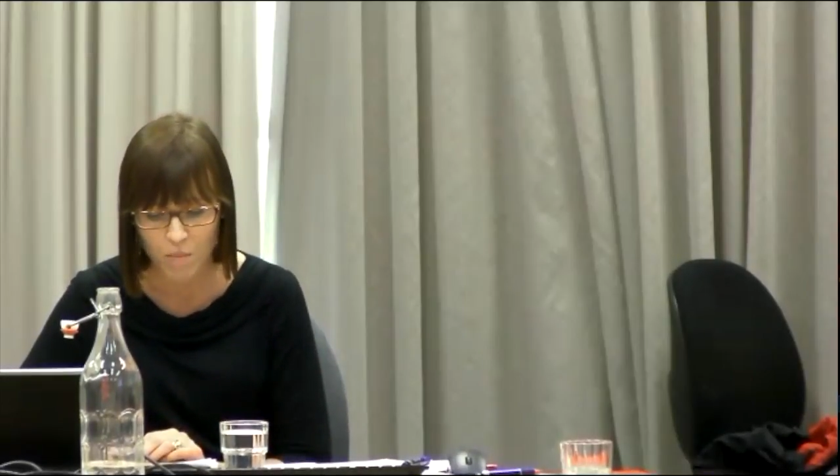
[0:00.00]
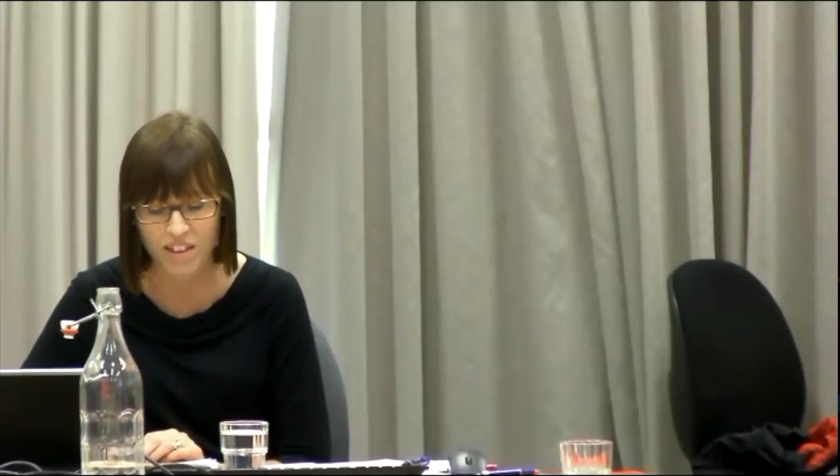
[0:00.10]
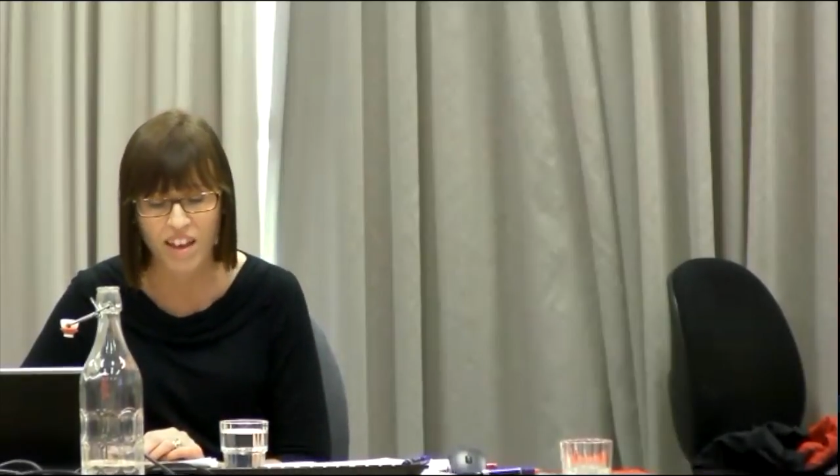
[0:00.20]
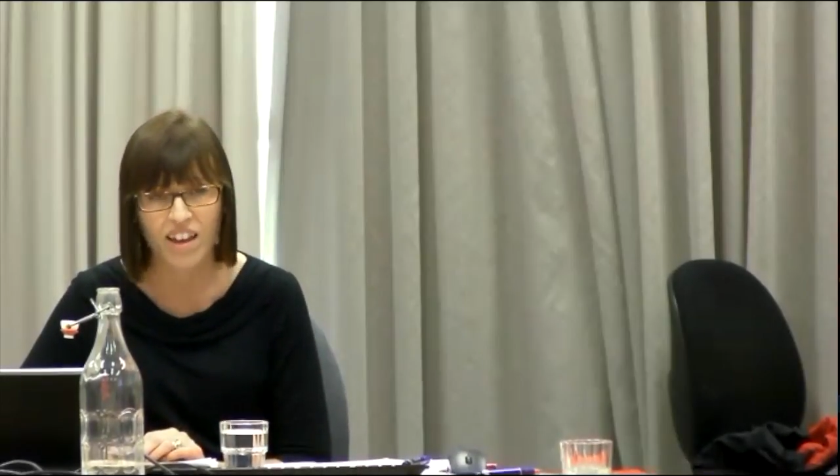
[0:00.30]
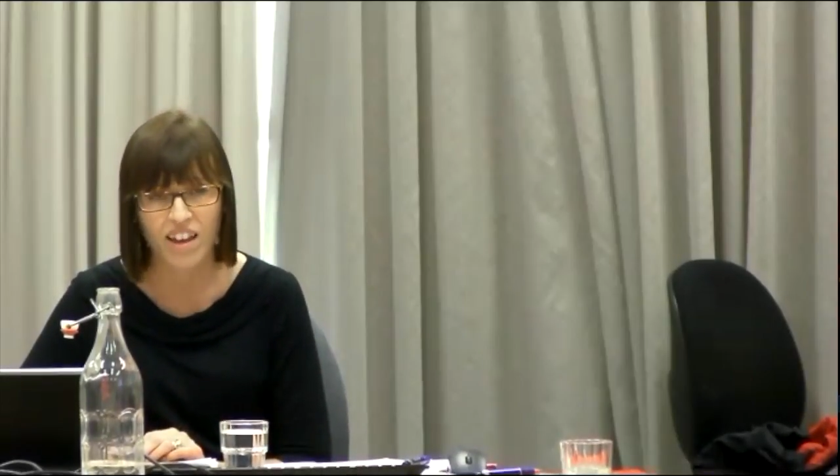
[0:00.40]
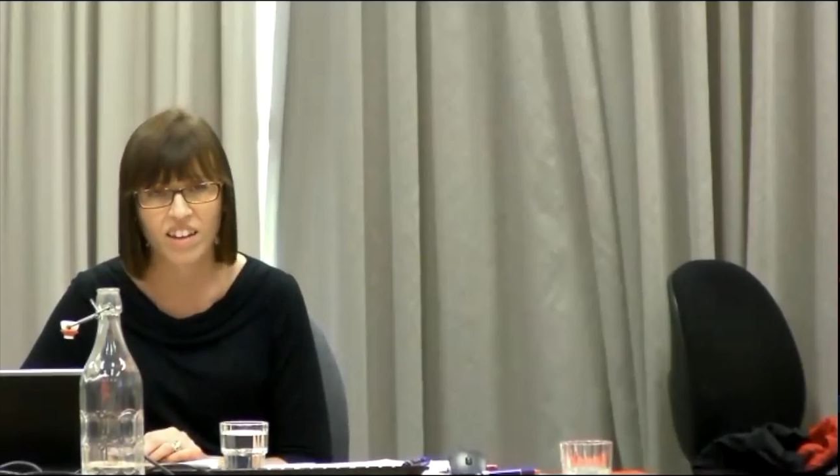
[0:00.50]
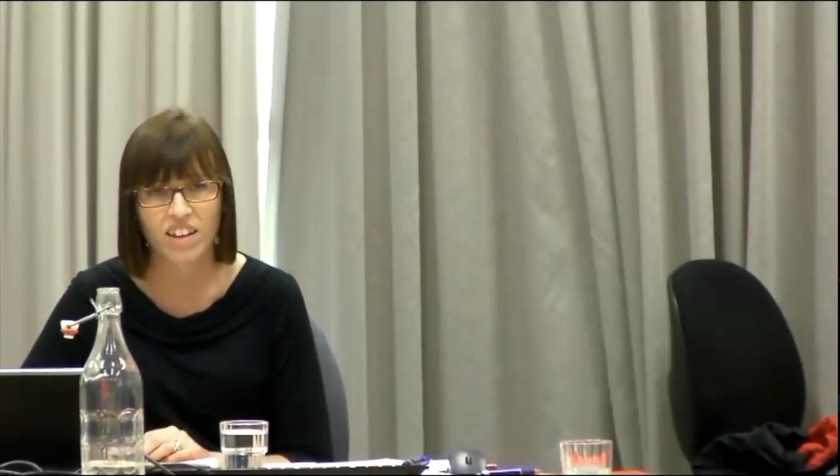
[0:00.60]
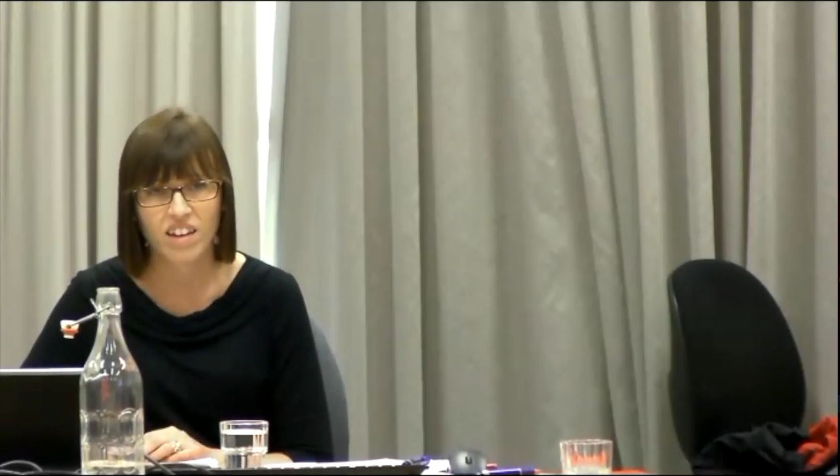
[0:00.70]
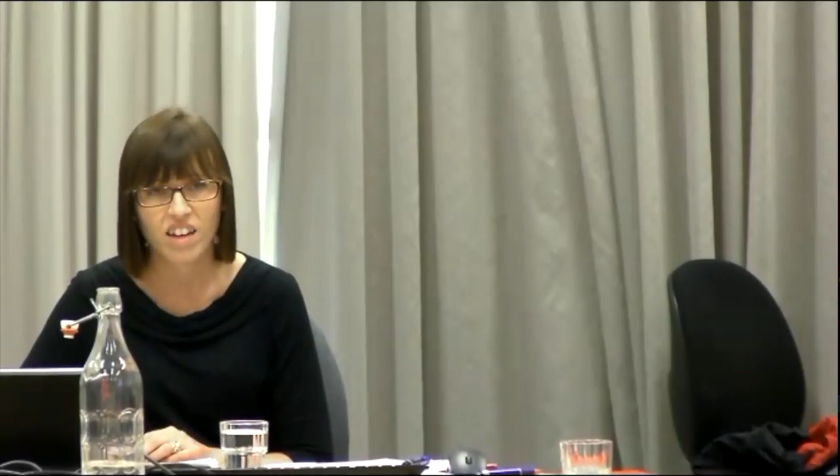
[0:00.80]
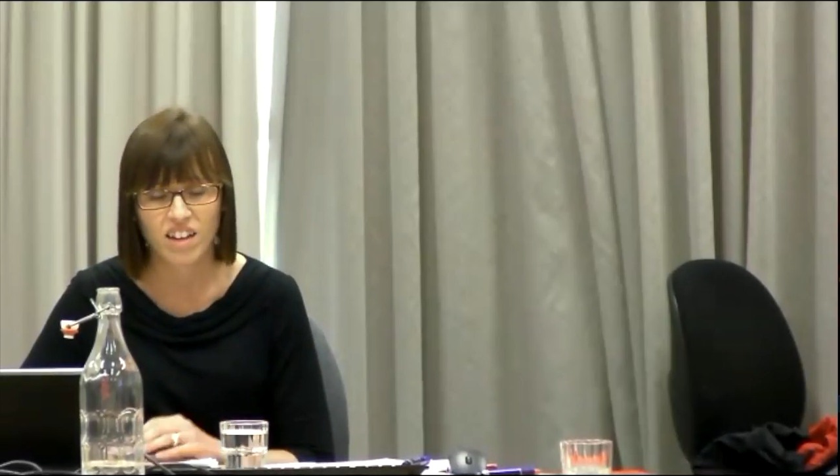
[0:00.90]
But then,
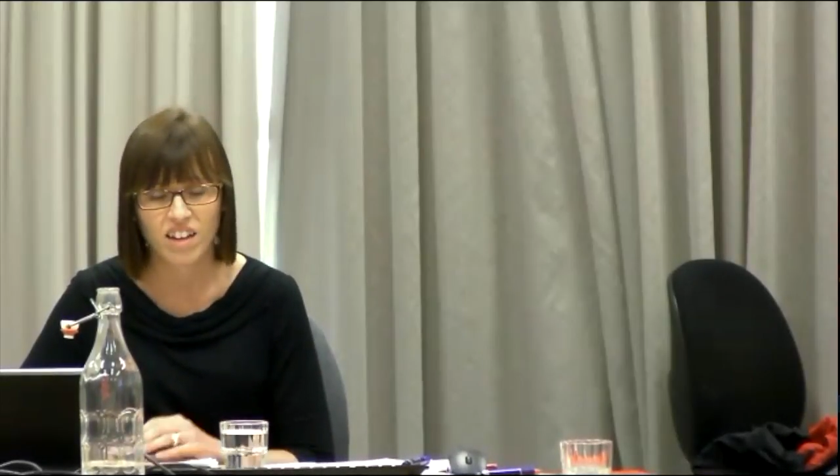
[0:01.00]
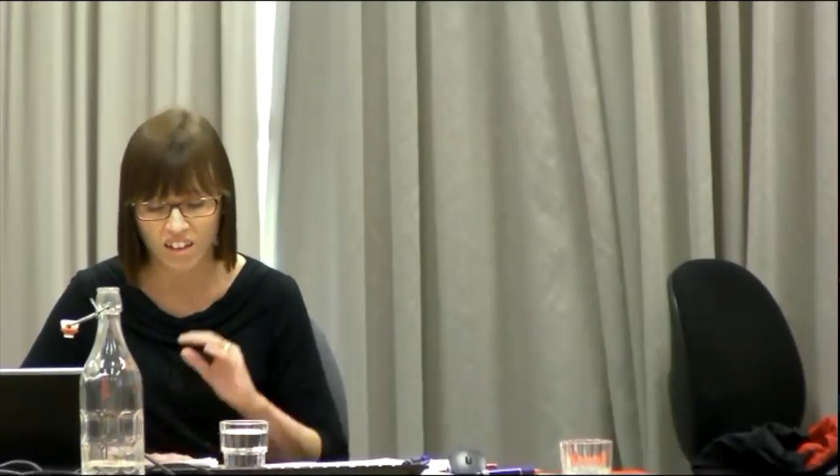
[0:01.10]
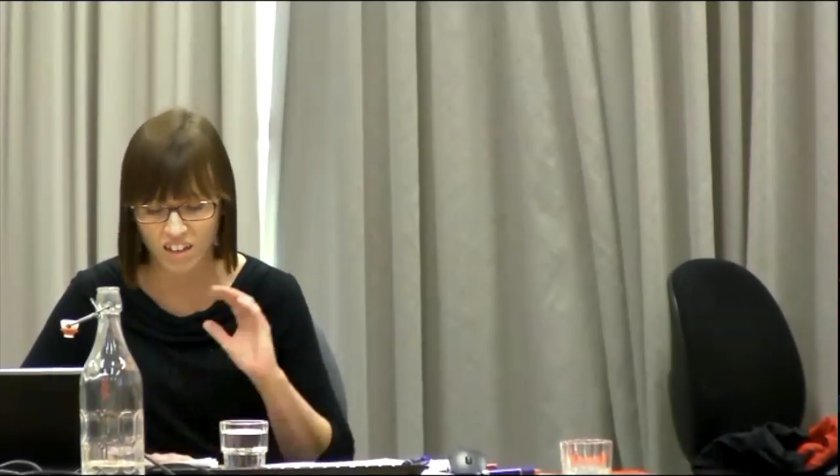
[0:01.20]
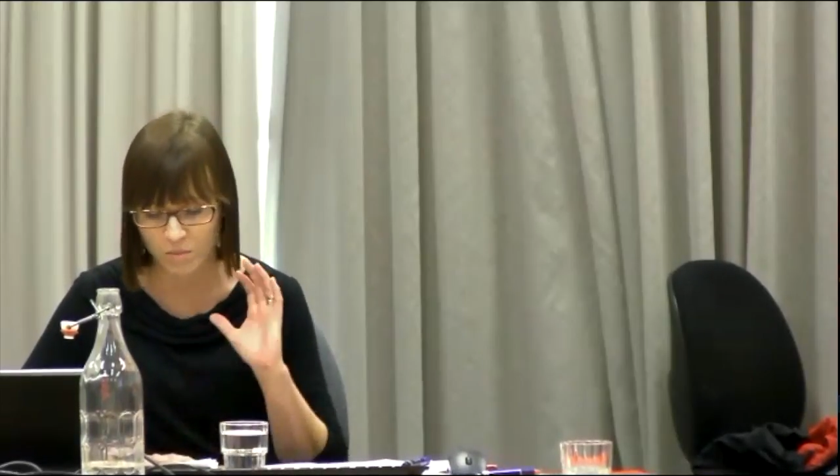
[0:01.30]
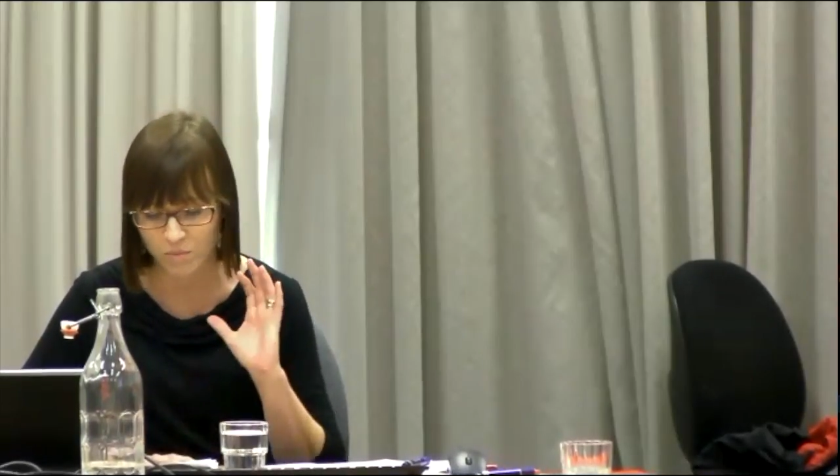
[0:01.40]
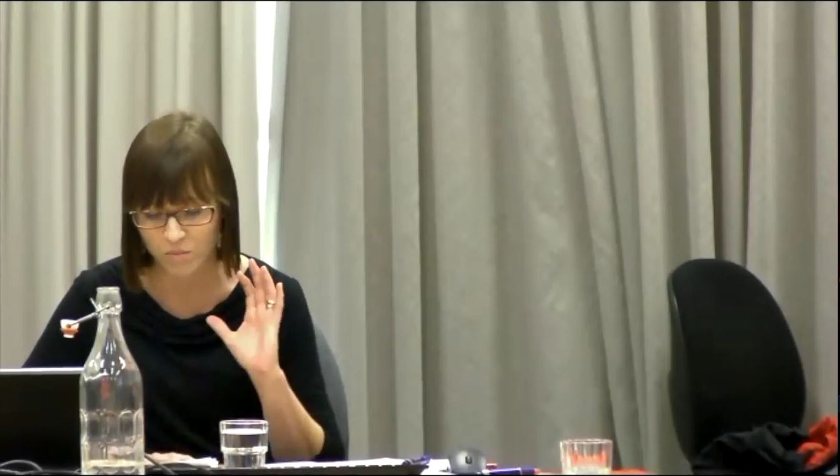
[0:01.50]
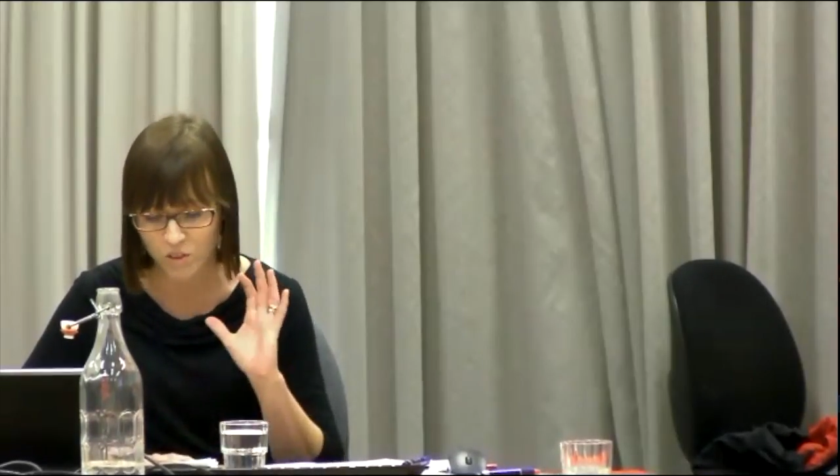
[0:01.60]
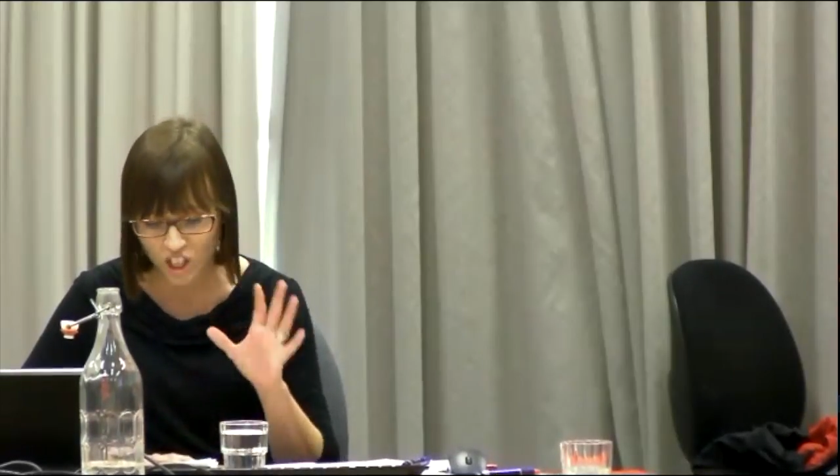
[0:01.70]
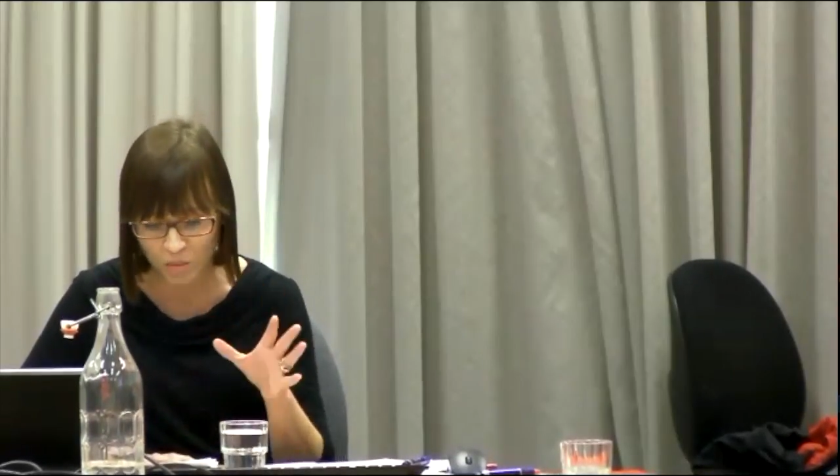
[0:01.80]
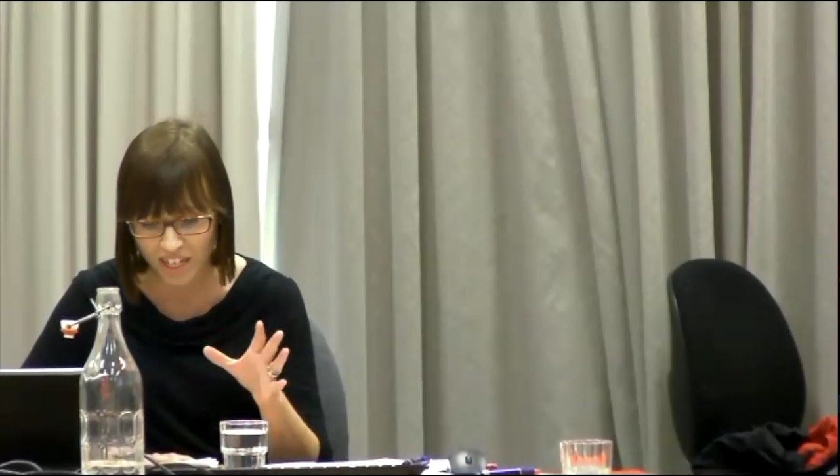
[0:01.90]
and
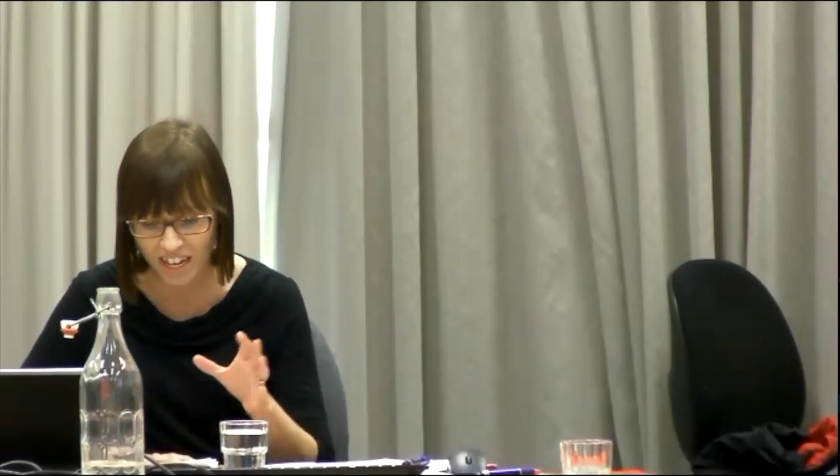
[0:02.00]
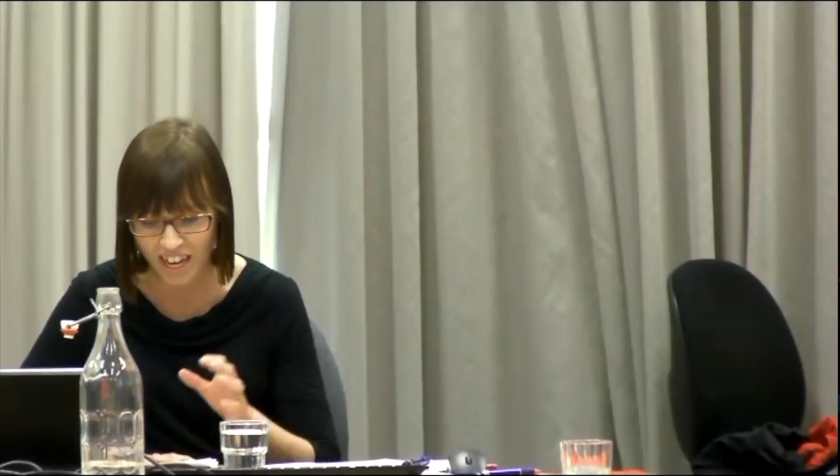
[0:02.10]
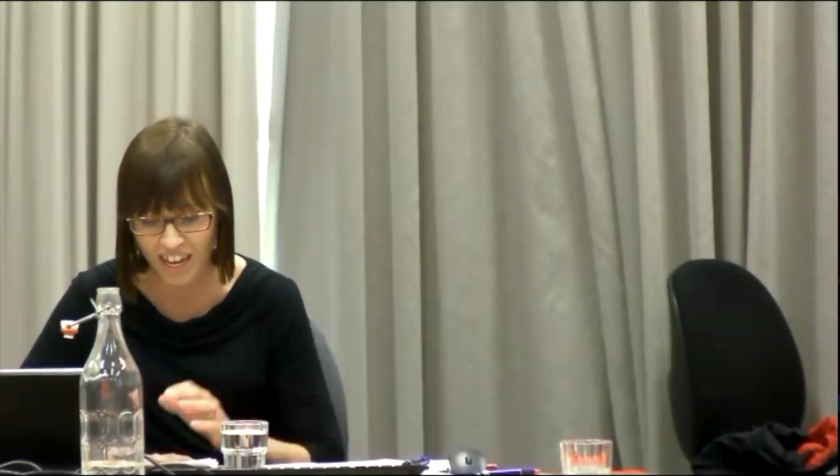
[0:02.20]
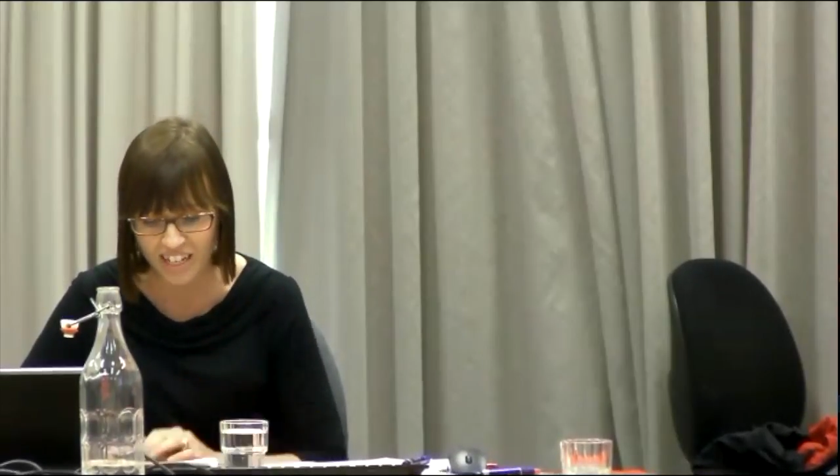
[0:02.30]
I'm jumping